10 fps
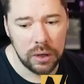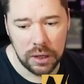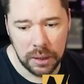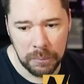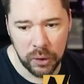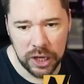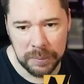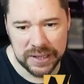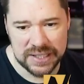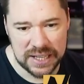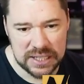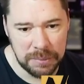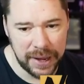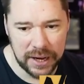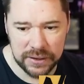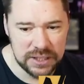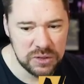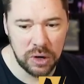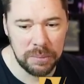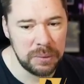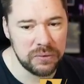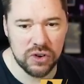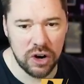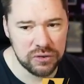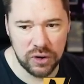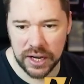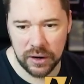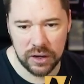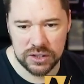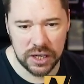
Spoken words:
and put him in a centre-back. And this is what I mean with drafts right now, guys.